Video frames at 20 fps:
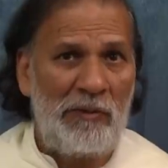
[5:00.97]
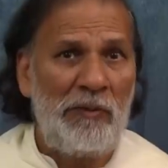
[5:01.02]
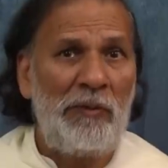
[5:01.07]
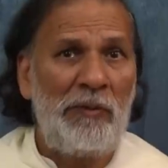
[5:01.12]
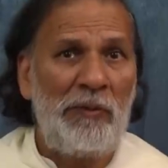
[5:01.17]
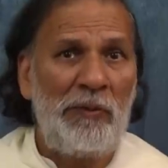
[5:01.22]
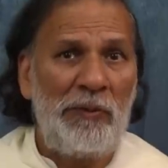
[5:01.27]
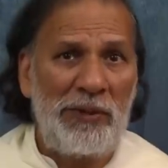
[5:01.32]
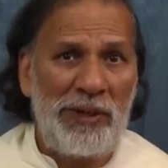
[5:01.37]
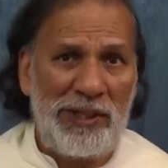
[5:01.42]

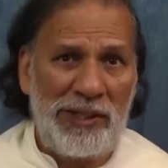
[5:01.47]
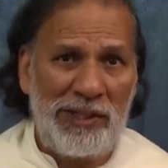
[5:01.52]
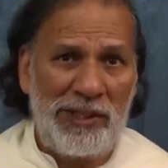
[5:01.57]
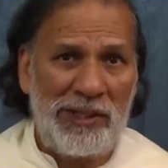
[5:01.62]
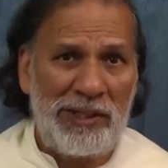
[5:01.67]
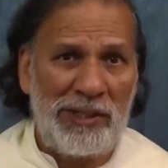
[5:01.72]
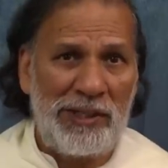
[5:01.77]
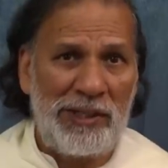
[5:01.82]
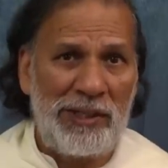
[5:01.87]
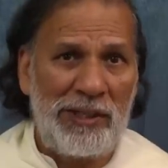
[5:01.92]

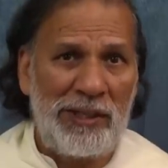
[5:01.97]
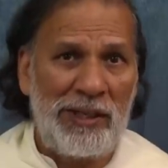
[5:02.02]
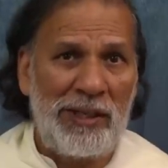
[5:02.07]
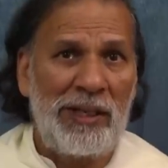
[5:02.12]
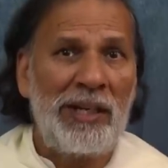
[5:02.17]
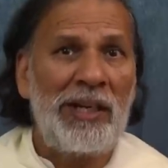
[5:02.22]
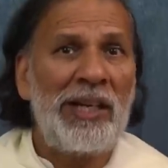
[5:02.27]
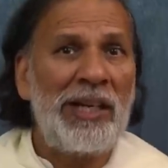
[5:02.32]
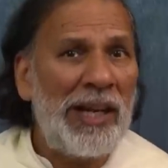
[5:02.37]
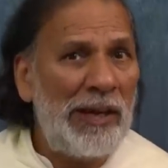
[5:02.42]
which
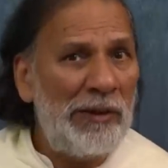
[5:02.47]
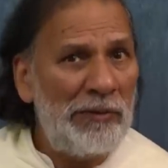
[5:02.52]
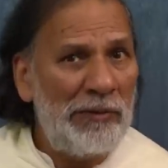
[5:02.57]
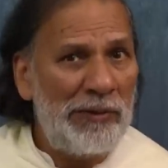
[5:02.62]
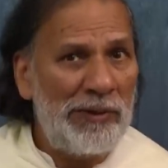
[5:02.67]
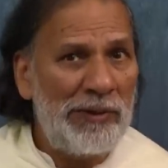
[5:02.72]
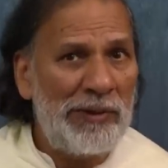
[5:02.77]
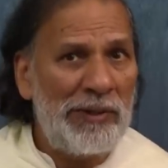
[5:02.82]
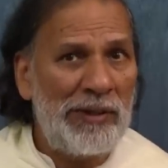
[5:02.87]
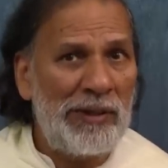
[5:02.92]

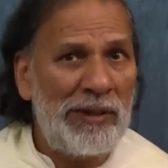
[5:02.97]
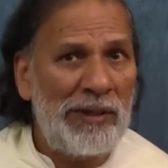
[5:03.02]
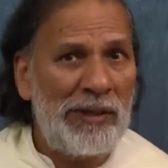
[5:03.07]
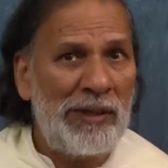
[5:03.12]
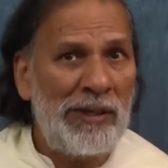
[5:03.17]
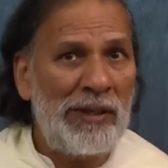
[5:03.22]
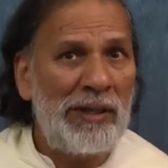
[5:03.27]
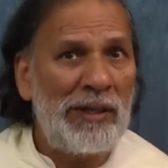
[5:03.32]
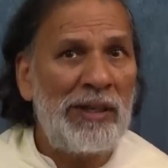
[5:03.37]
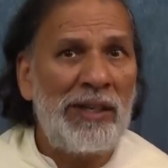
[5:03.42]
never,
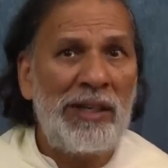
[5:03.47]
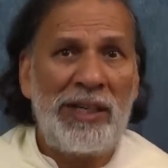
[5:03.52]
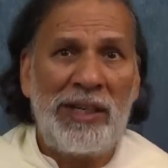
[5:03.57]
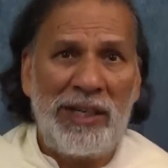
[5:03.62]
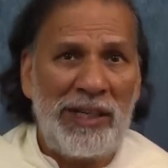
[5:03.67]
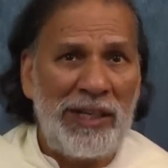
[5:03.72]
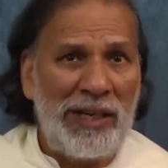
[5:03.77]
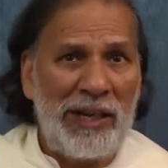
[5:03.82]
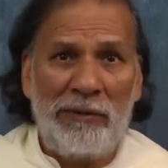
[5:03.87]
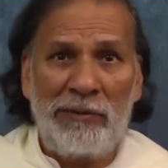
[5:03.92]

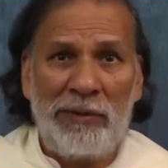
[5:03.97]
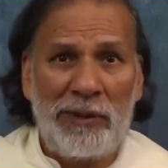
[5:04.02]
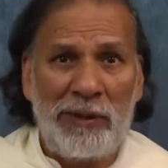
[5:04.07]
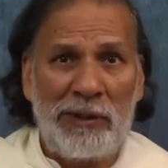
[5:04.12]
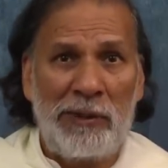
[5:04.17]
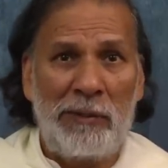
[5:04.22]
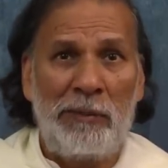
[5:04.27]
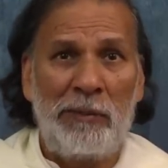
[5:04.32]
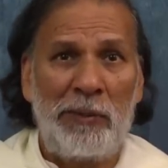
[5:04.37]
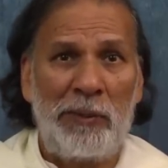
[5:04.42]
never
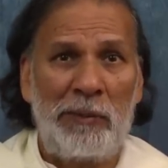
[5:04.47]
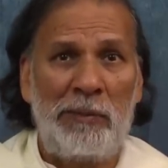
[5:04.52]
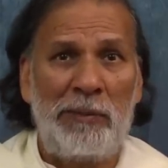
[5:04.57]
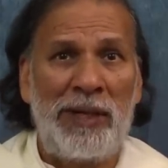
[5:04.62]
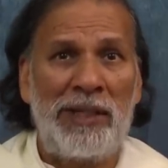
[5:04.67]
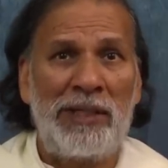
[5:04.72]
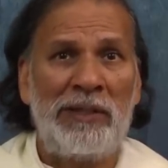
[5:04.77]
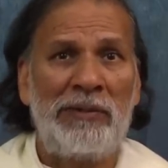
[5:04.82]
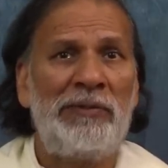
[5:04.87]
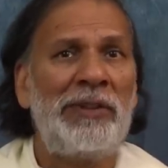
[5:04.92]

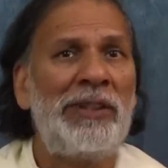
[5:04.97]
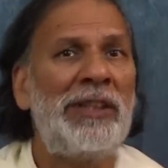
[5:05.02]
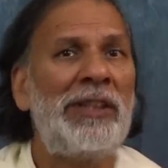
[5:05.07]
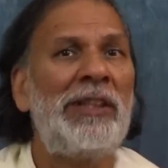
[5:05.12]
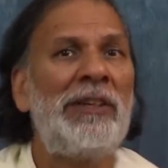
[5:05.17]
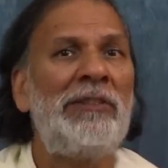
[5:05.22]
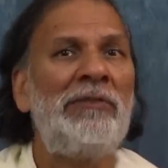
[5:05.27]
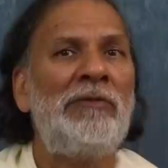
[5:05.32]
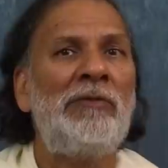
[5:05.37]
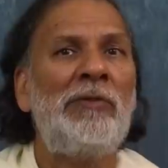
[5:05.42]
compromised
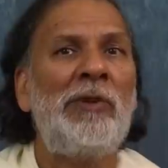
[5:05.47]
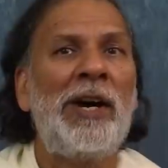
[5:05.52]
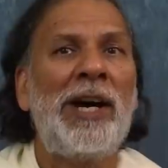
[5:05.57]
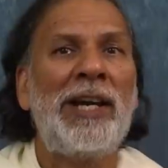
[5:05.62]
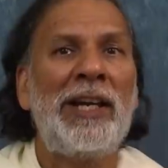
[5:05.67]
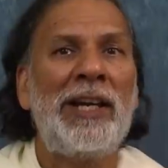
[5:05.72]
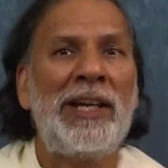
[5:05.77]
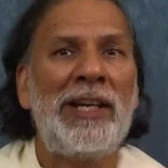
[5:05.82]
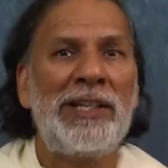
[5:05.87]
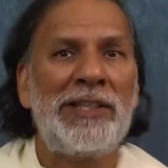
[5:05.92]
with the
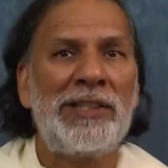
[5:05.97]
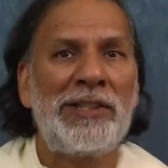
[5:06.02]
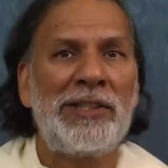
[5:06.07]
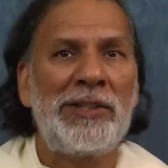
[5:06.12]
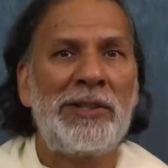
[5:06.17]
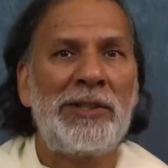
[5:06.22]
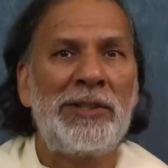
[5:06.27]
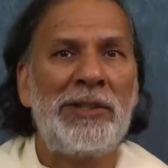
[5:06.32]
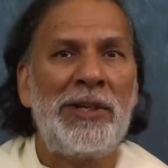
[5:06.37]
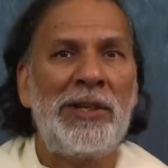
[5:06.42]

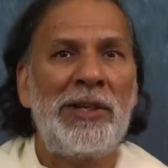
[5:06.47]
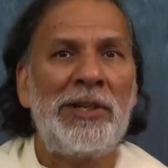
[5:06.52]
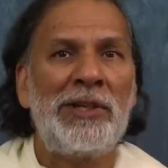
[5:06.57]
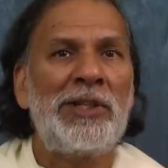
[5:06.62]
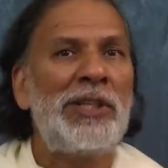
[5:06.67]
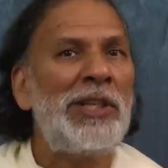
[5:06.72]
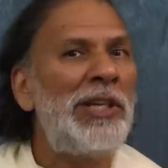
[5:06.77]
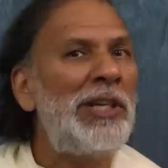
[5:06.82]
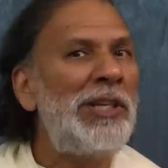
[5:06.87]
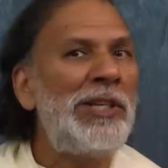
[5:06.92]
violence.
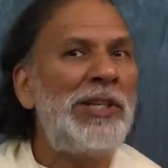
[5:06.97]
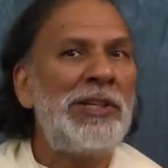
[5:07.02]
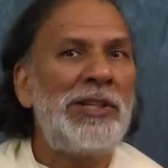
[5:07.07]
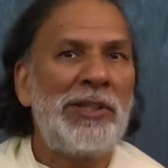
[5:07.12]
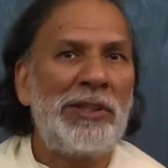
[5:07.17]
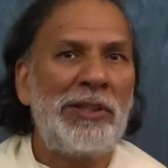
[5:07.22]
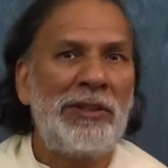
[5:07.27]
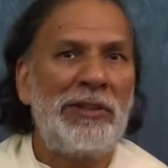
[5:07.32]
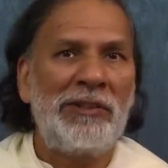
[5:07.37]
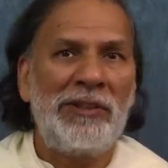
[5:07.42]

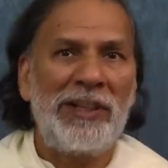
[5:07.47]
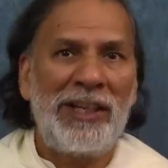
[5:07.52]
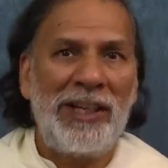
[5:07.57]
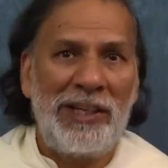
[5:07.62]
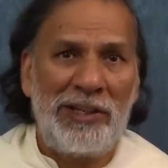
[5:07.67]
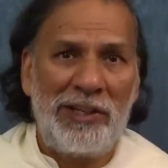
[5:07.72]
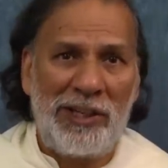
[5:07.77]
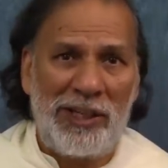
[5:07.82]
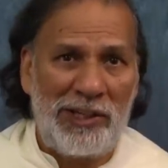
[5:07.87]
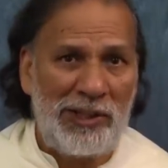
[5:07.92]
Since
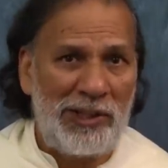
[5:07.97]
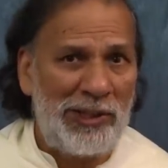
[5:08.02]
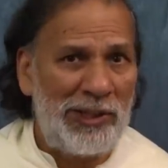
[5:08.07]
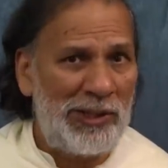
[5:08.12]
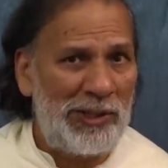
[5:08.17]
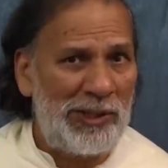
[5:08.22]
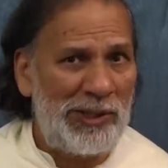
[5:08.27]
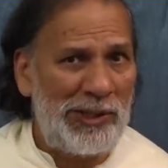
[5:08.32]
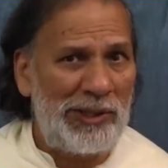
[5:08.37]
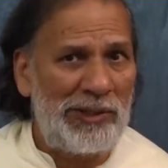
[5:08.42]
it
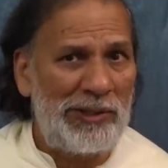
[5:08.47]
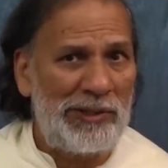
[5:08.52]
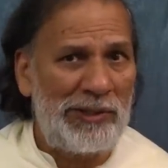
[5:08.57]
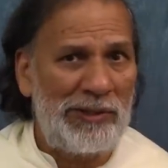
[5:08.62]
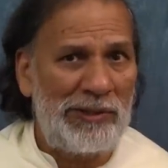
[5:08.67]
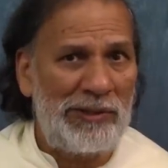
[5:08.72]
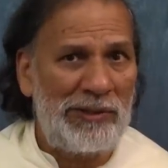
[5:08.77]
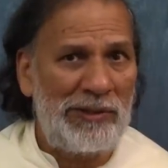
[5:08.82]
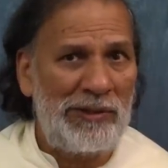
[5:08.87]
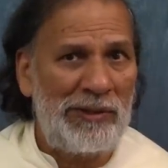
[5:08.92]
existed
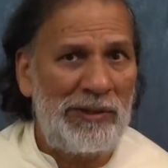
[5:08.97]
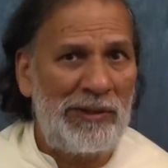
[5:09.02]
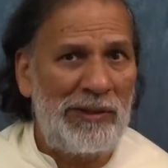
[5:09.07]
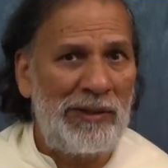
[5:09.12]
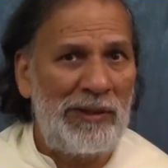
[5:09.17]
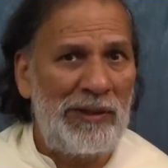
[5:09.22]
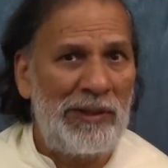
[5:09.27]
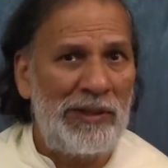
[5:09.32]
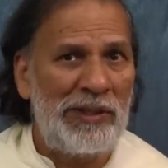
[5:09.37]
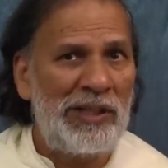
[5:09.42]

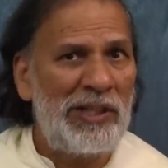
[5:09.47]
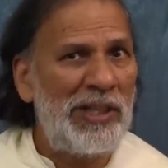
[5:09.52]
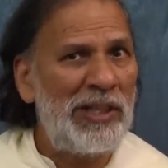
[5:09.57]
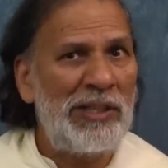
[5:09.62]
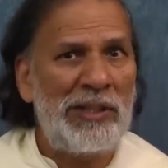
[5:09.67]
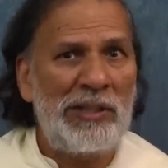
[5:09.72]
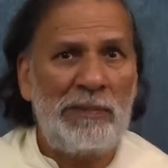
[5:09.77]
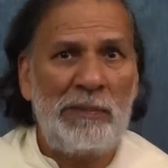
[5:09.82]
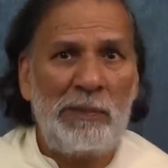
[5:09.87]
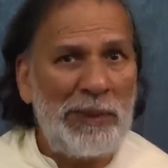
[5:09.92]

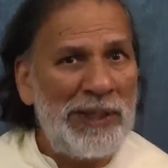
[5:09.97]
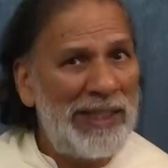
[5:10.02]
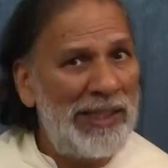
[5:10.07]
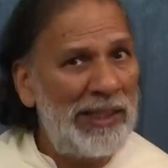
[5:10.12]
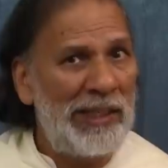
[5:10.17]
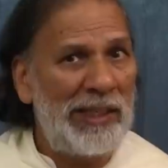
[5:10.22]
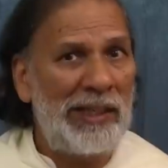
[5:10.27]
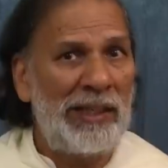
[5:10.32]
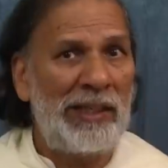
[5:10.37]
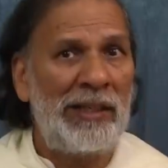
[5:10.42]
since
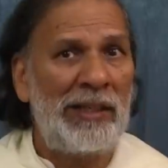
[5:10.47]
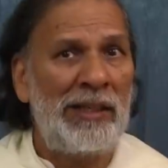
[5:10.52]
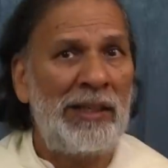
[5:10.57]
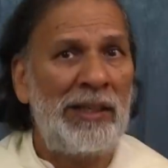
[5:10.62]
beginning.